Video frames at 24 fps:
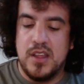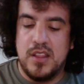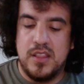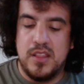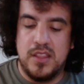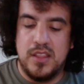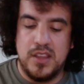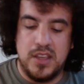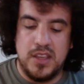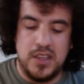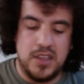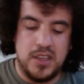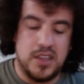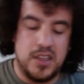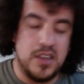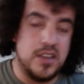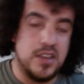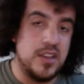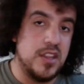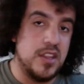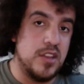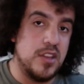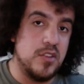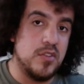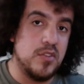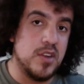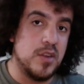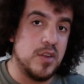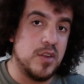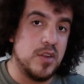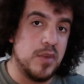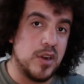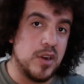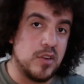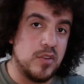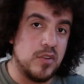the continued
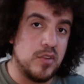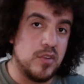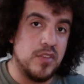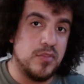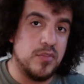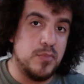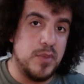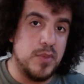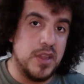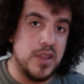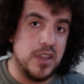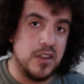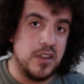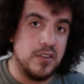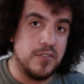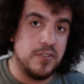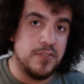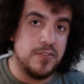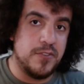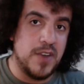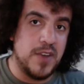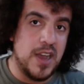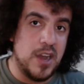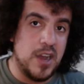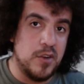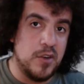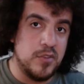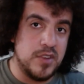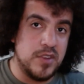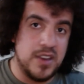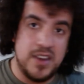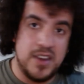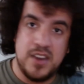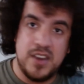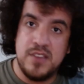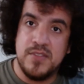unmarked graves being found
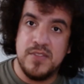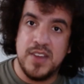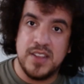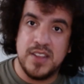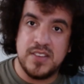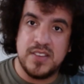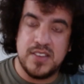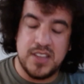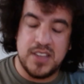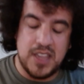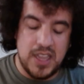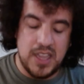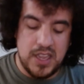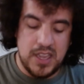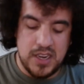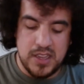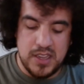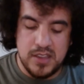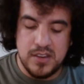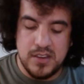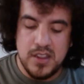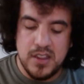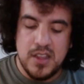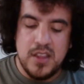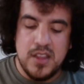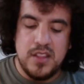and investigated,